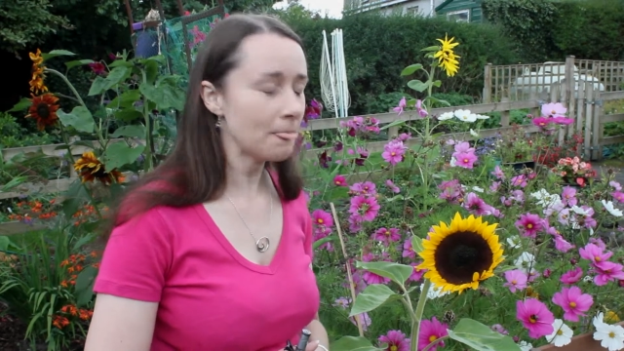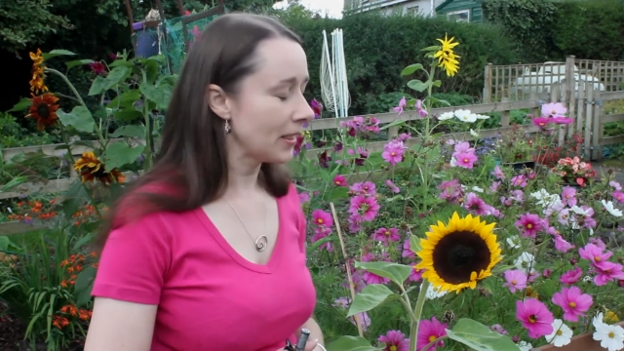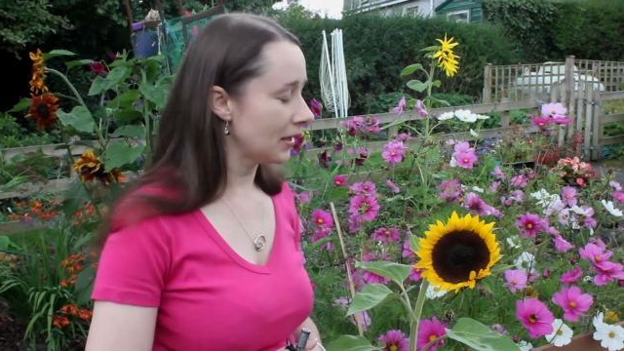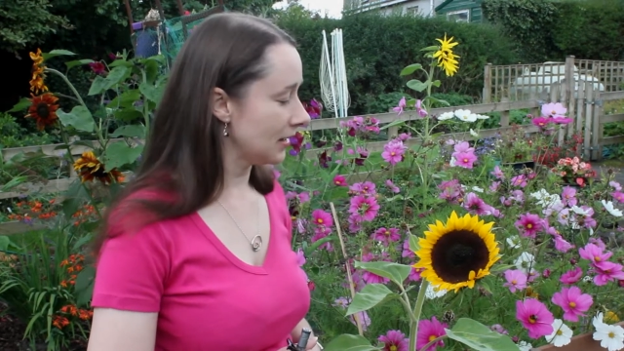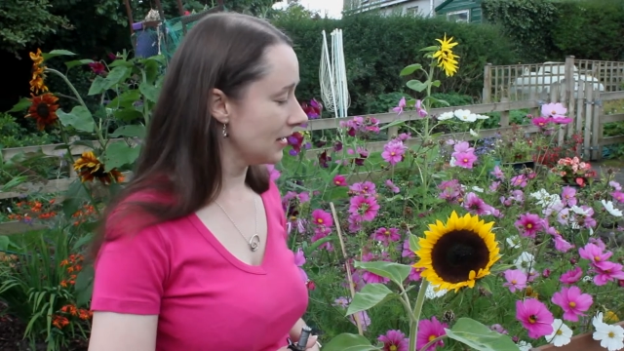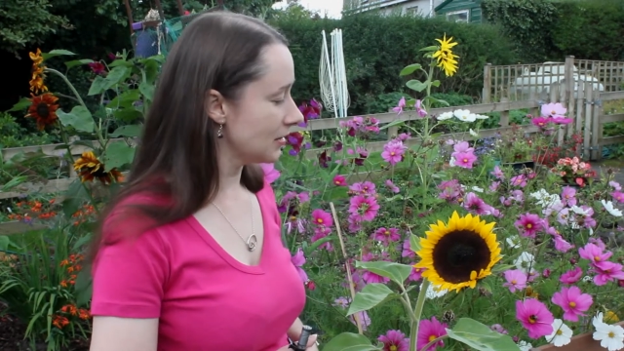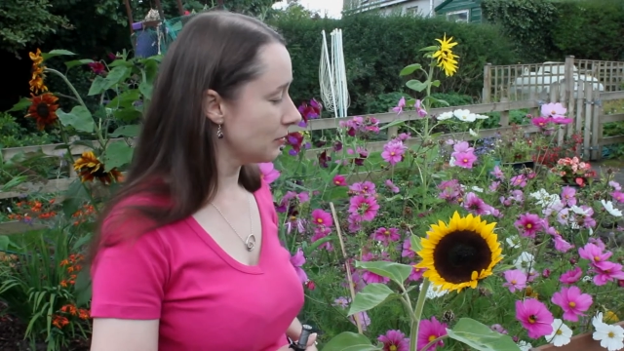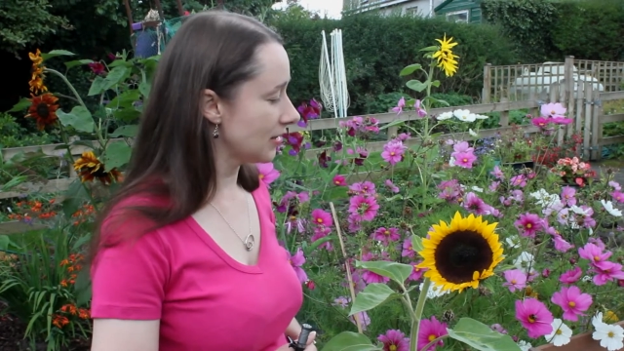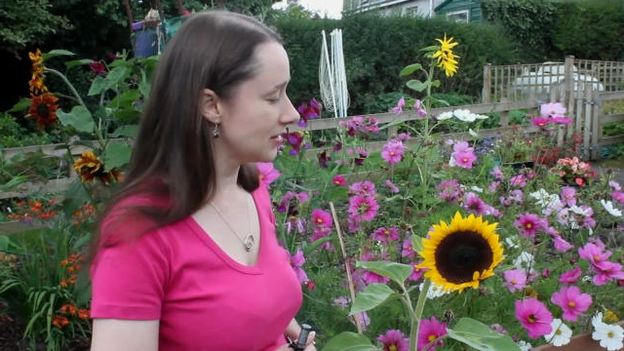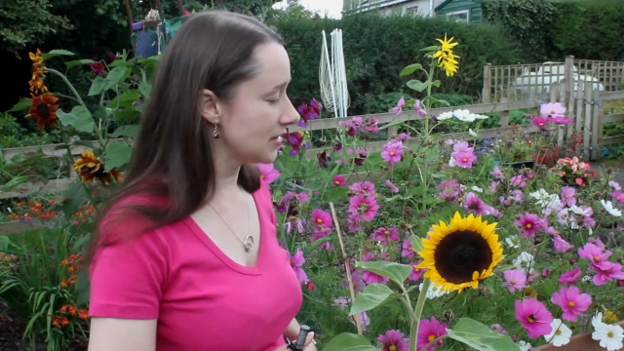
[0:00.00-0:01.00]
And I actually
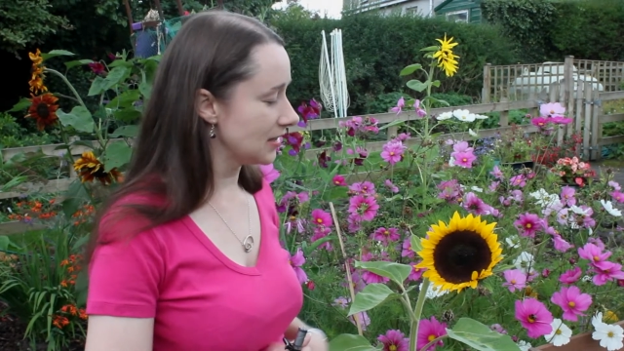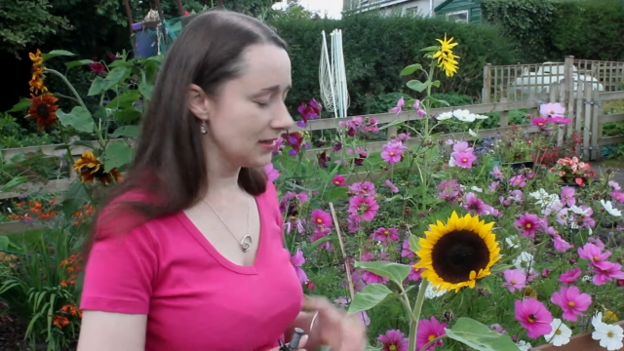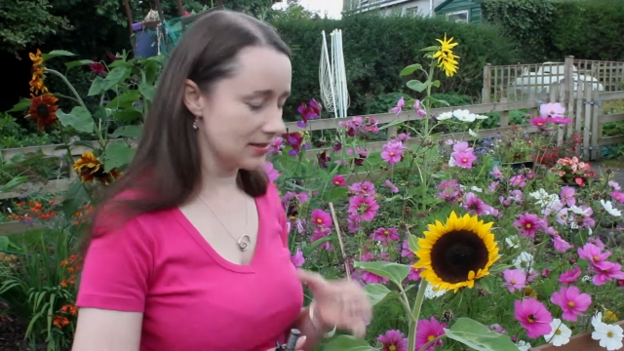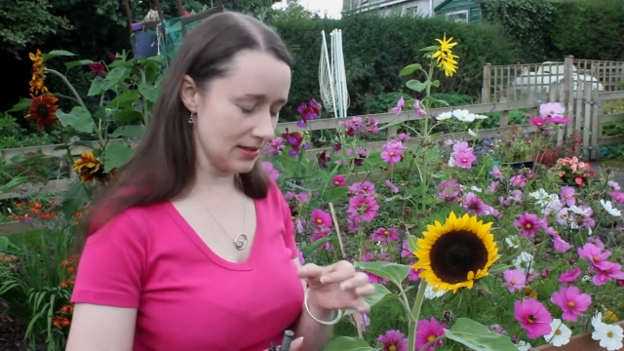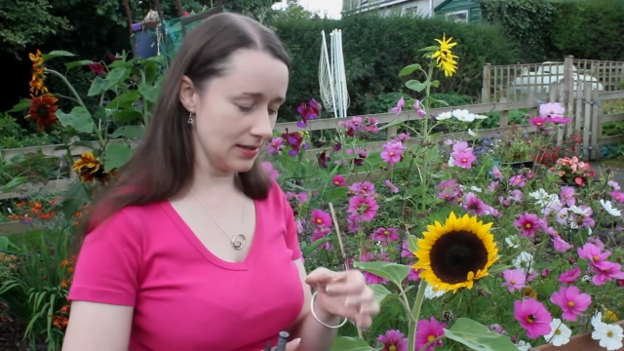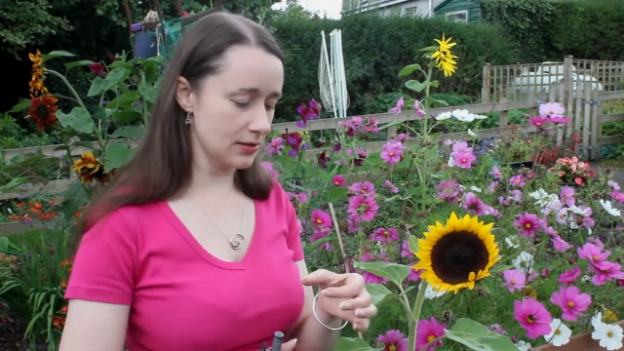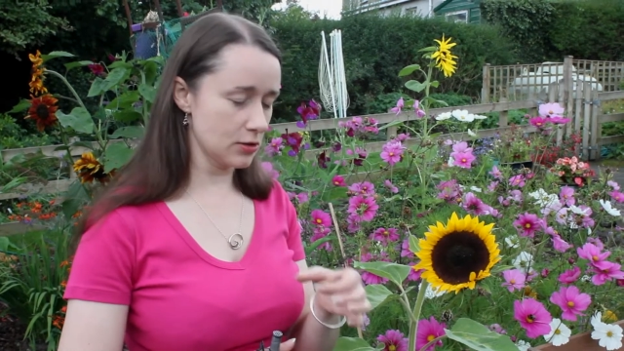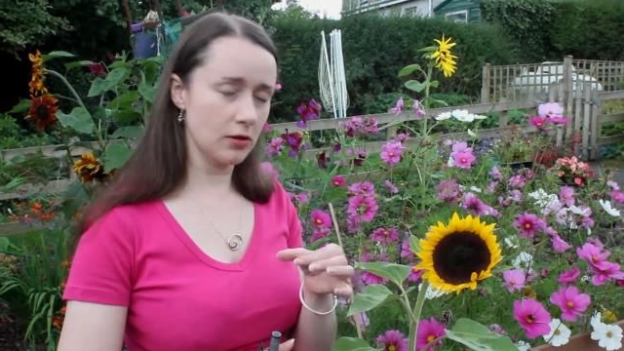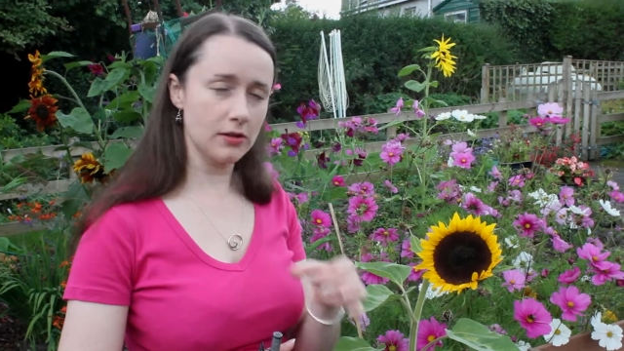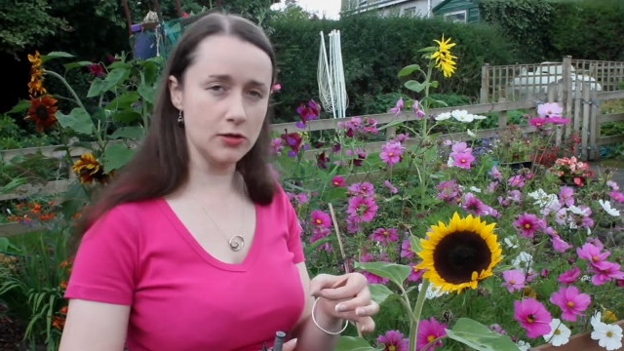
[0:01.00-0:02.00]
planted these in
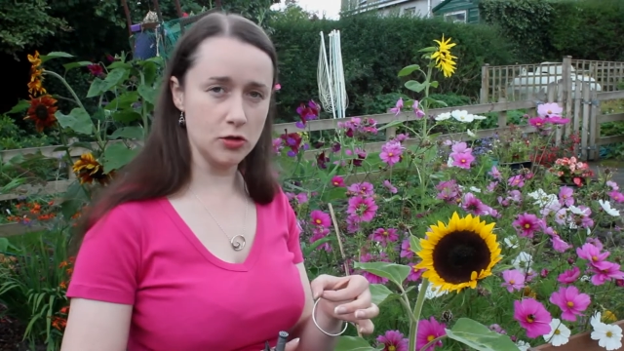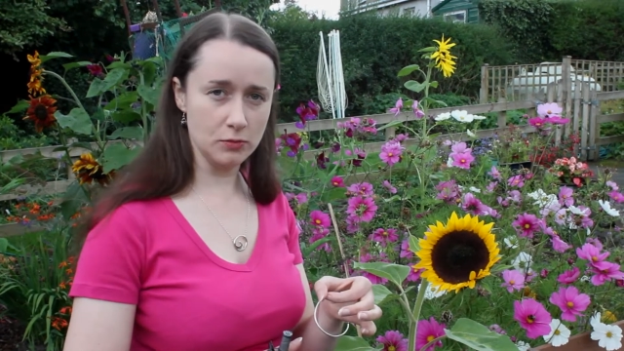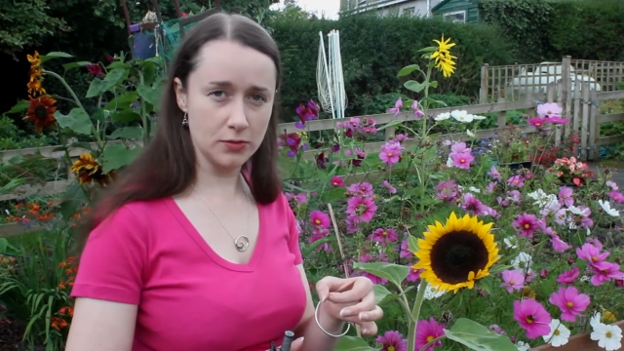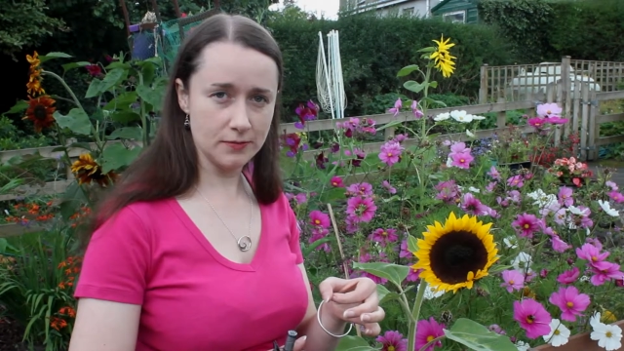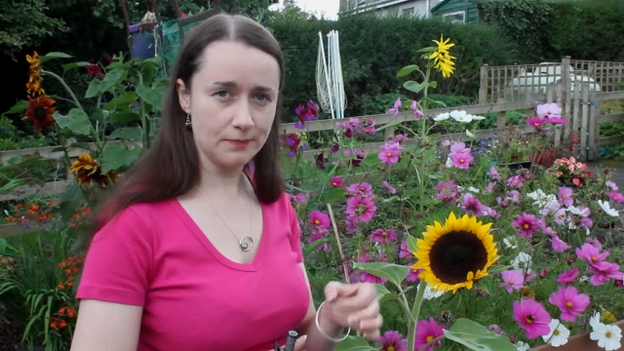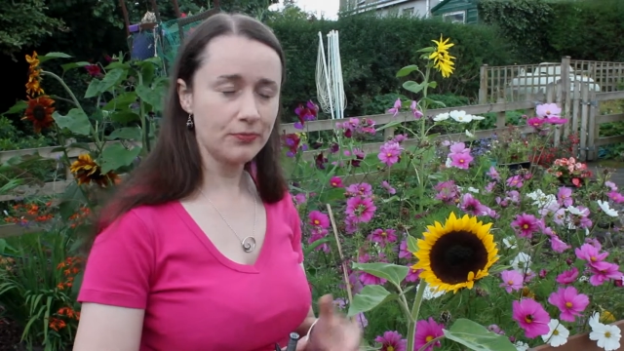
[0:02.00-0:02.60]
toilet tubes.